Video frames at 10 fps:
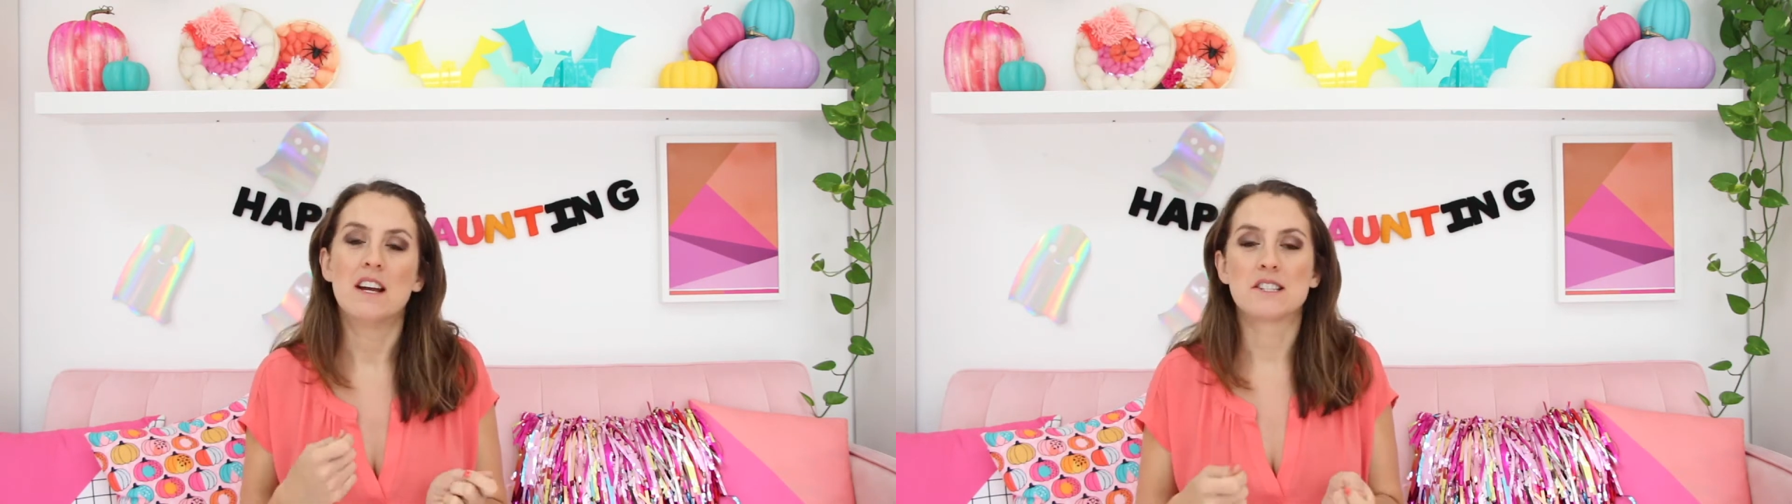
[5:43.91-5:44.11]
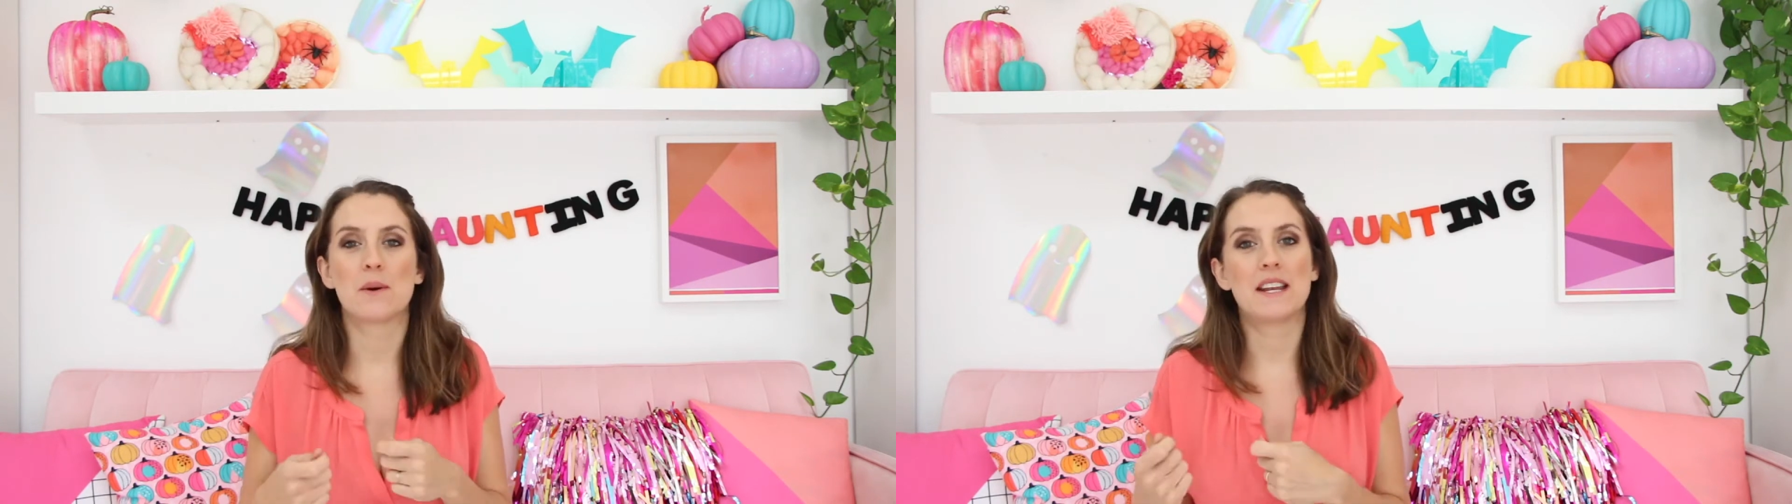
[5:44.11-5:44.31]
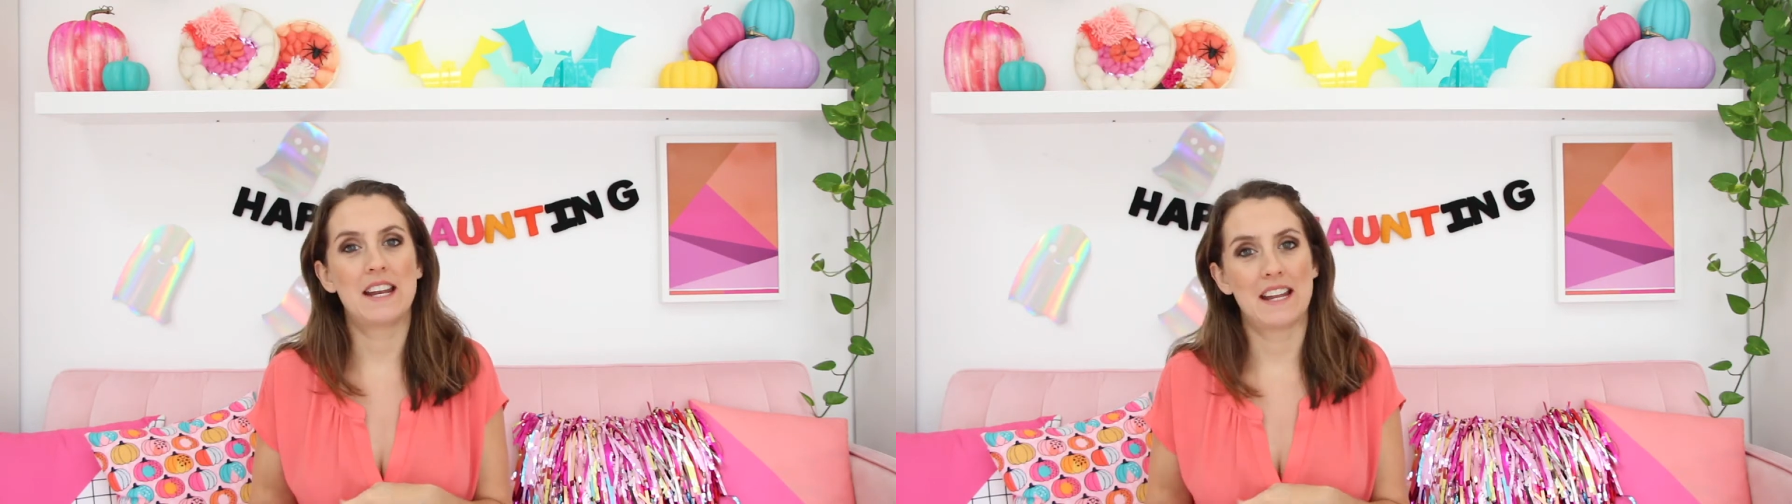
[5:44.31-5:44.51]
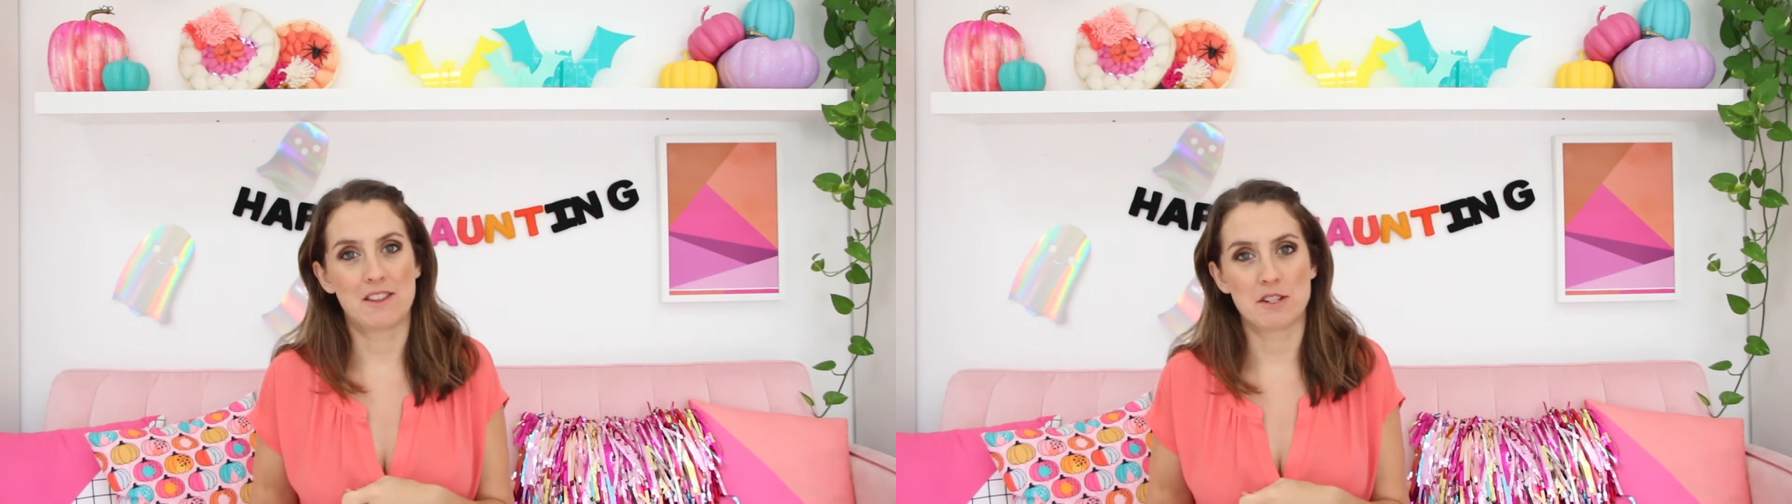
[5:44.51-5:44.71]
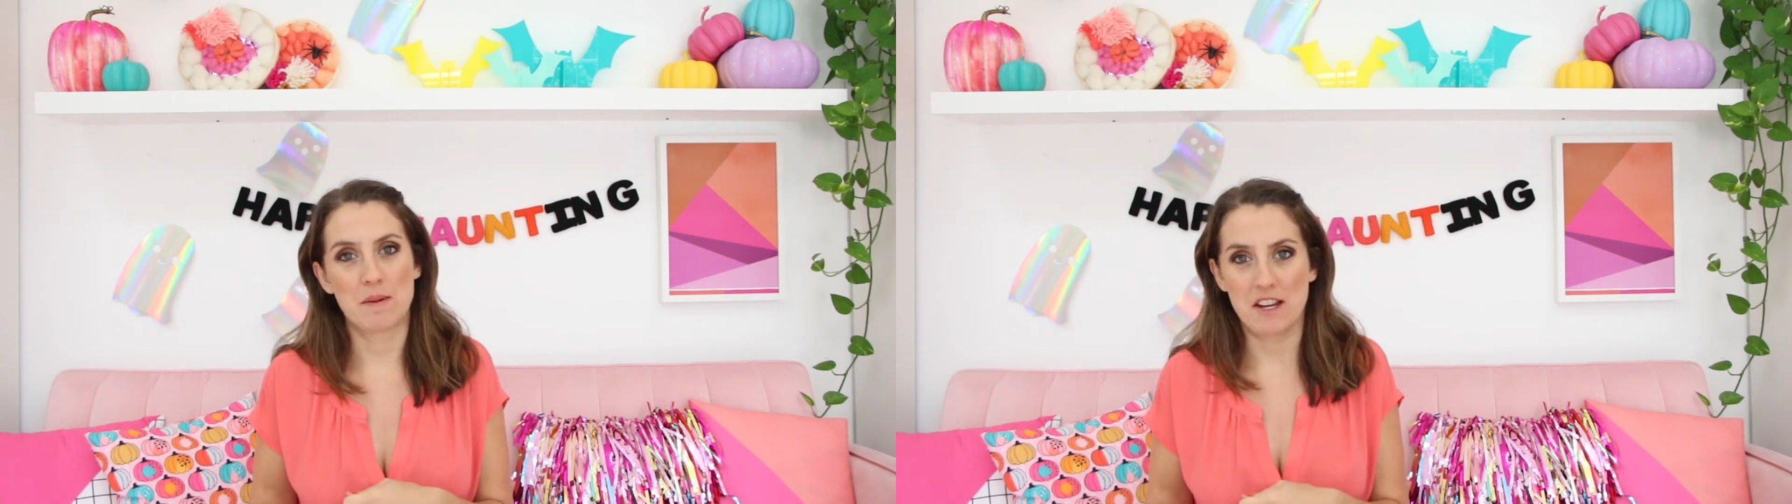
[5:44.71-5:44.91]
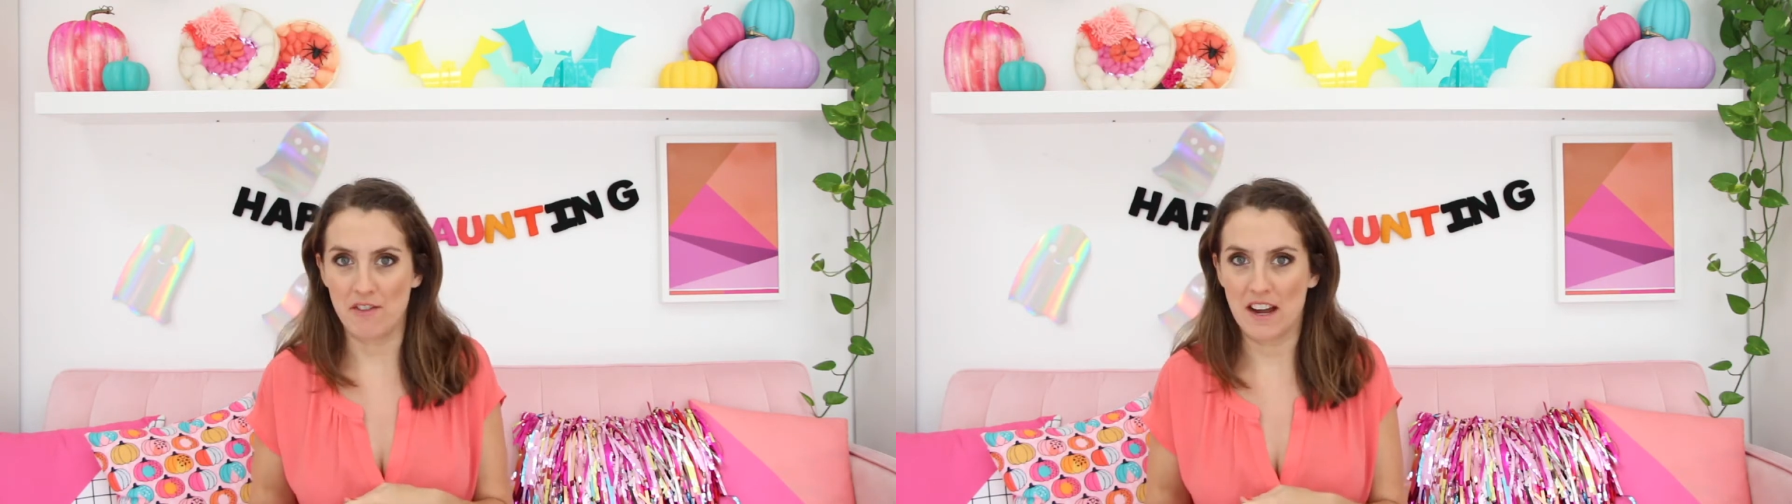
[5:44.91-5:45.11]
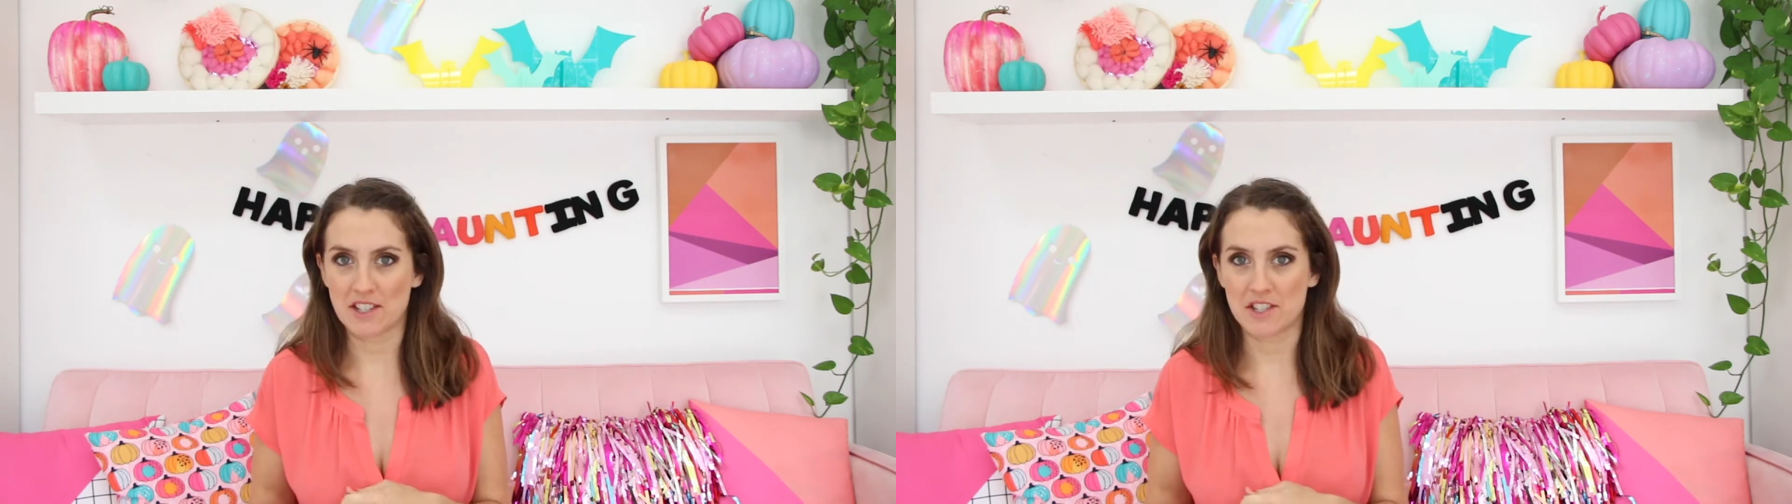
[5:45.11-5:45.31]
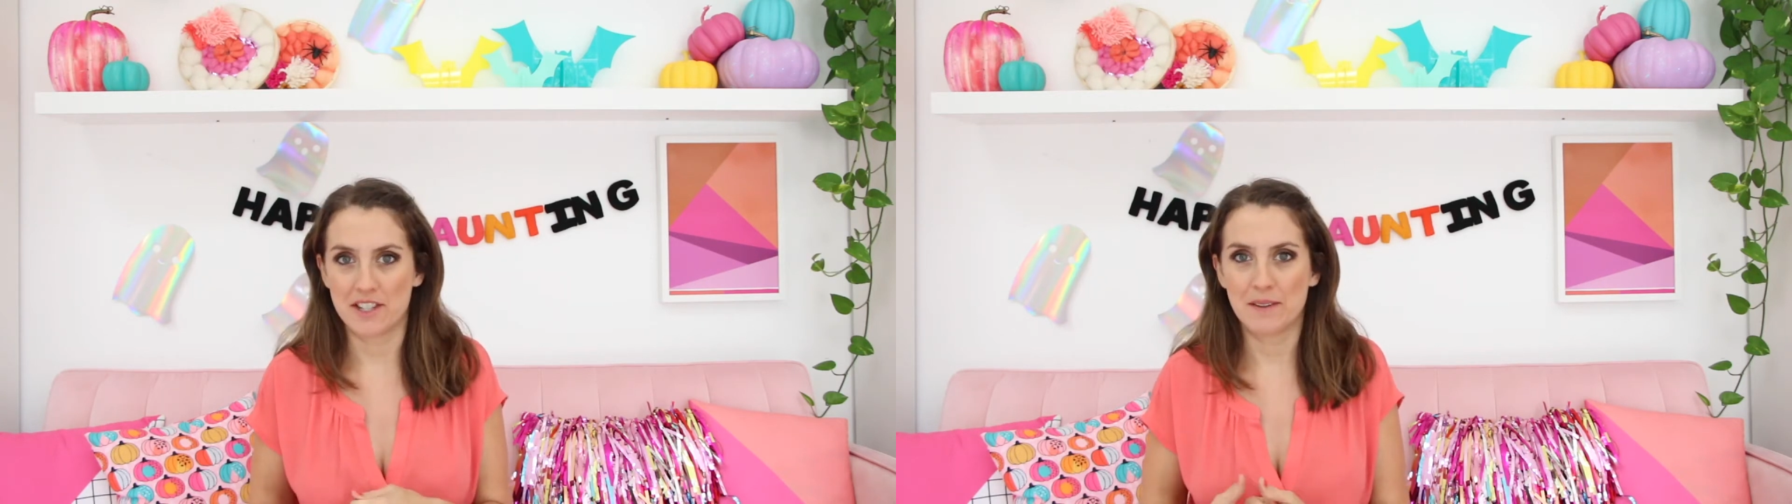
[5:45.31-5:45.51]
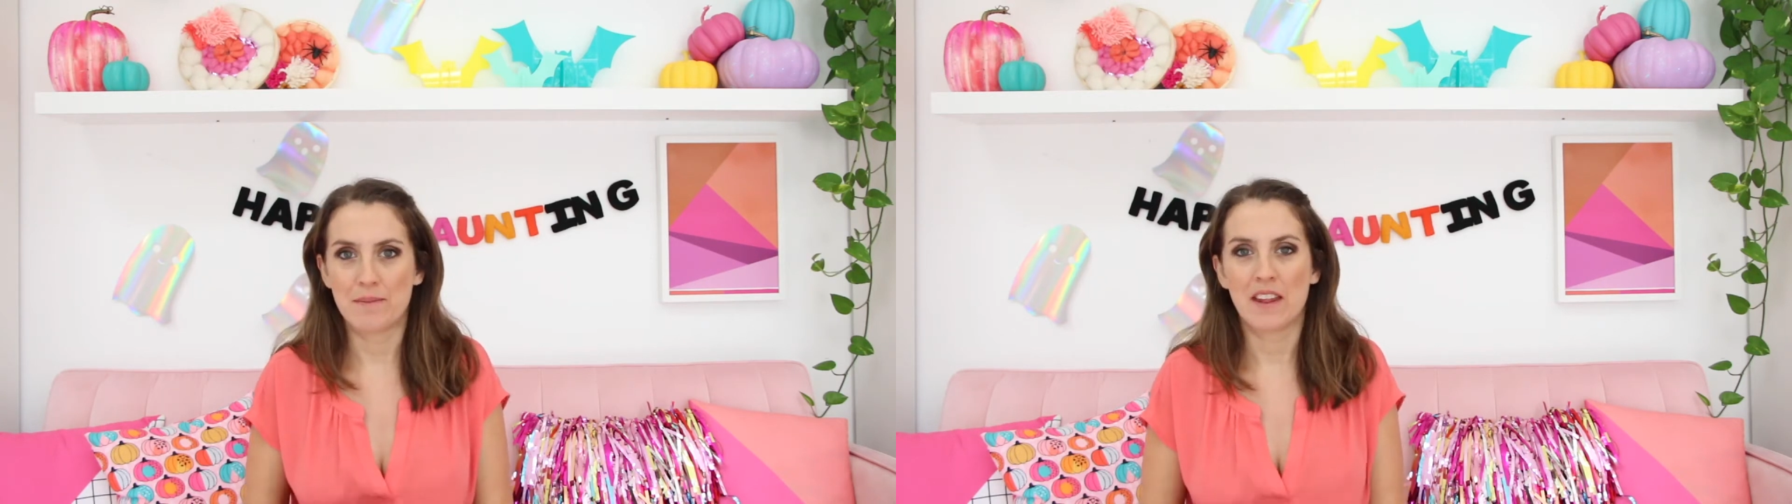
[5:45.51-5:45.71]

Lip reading: So I need to get those manufactured.